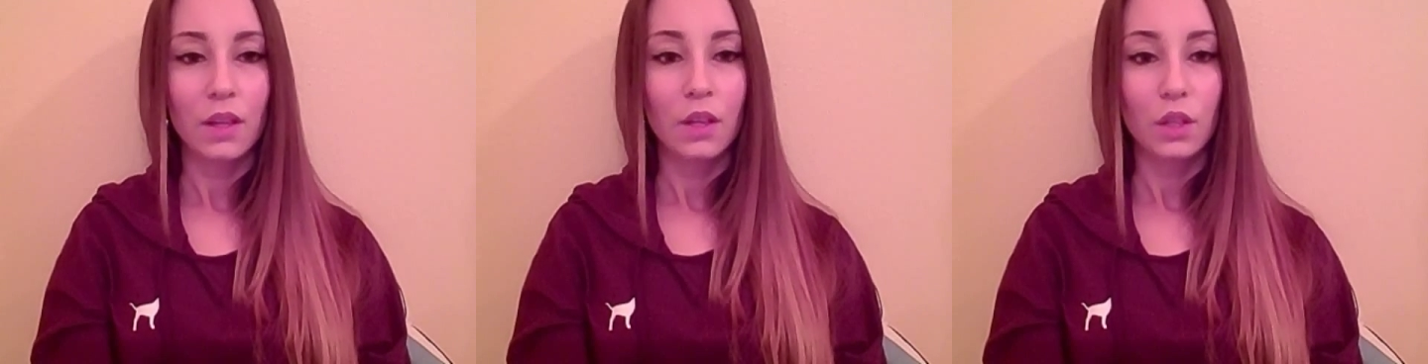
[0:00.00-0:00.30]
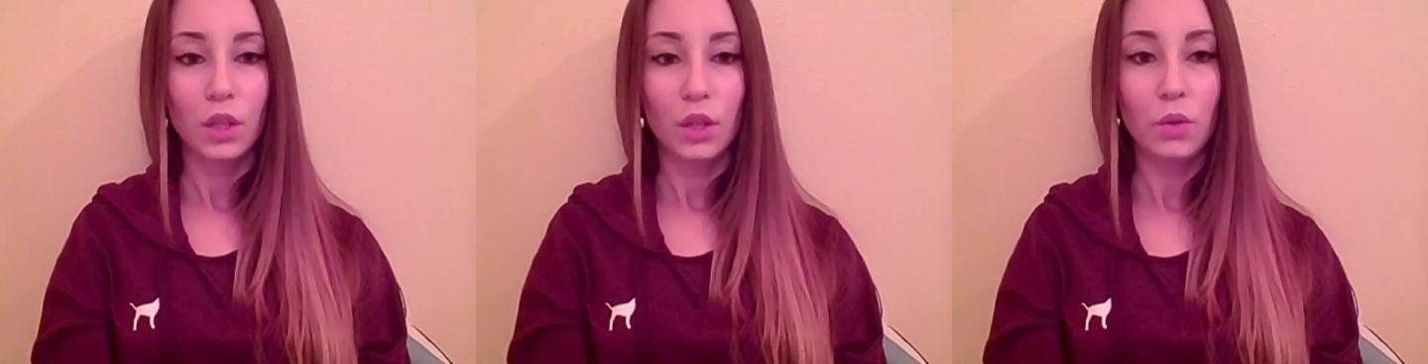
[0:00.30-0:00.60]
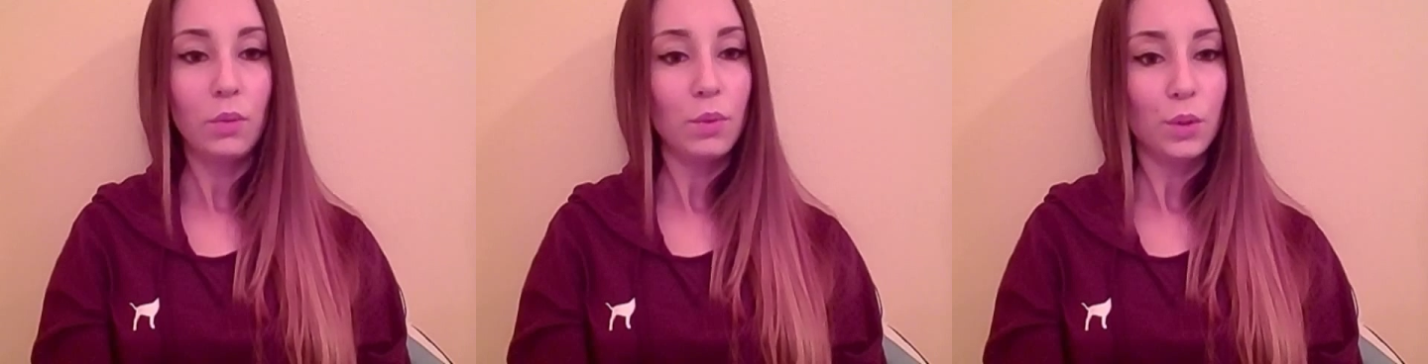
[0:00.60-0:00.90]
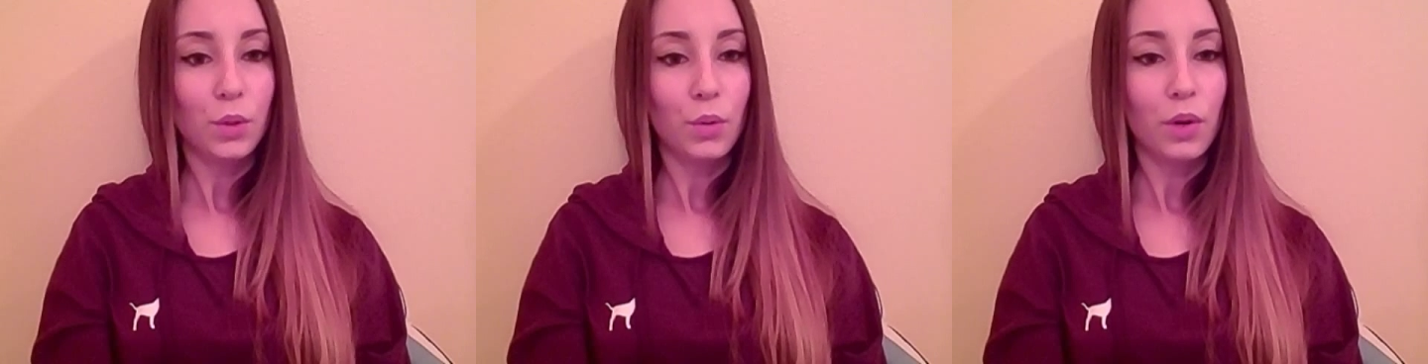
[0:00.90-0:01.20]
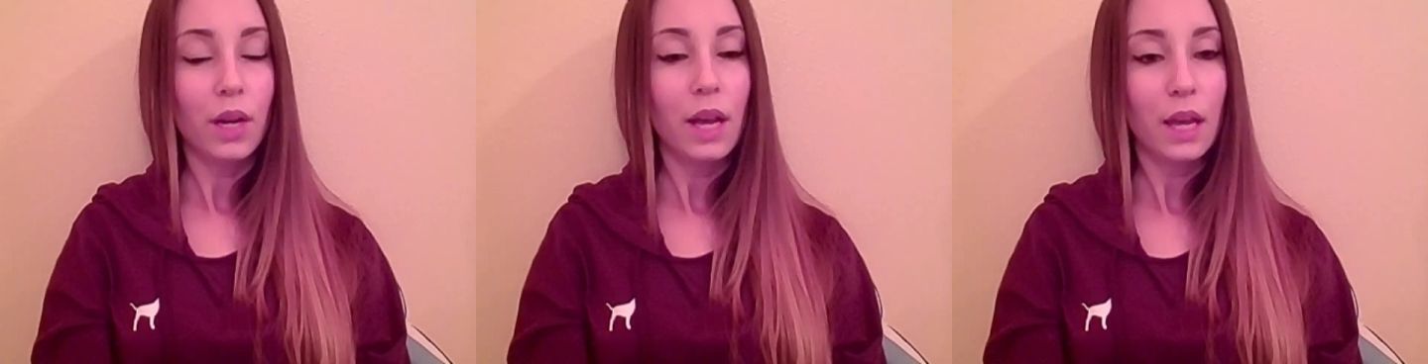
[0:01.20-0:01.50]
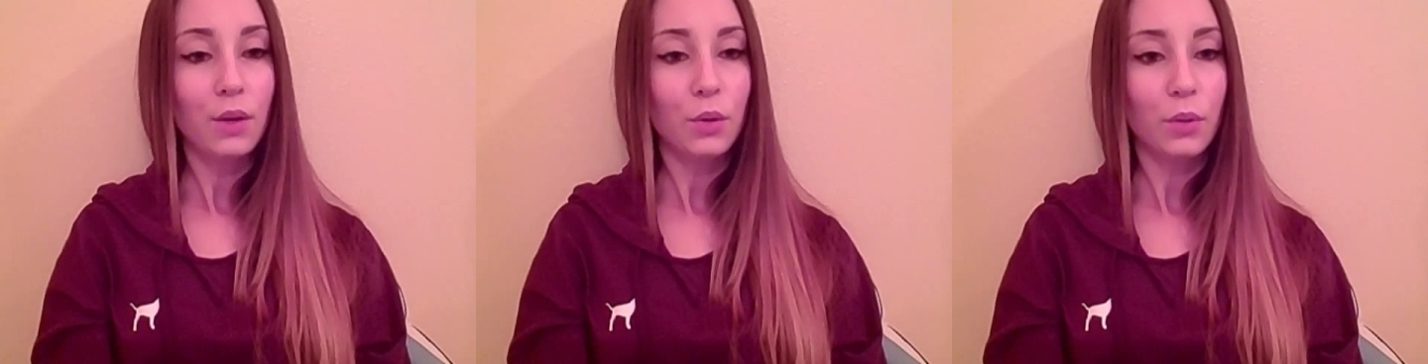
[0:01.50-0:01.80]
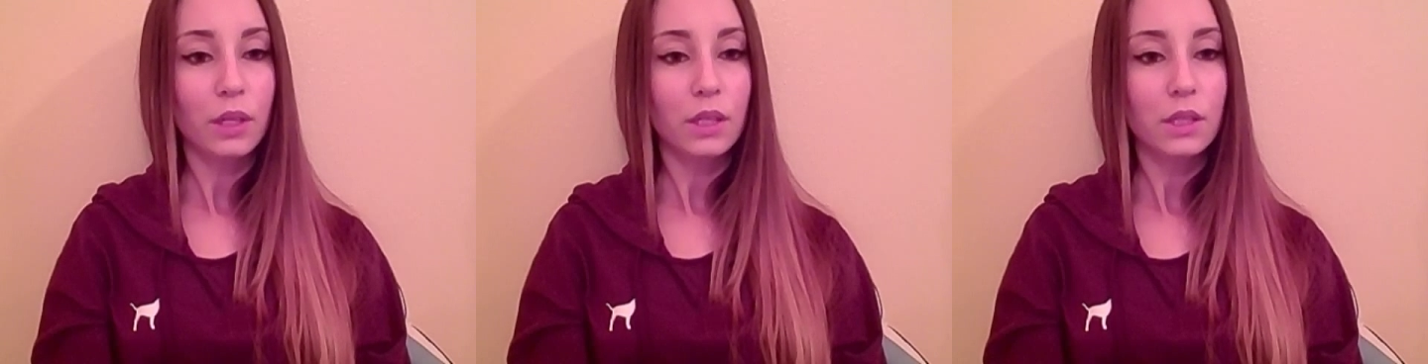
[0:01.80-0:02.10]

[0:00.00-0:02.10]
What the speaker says: you, your, and yours,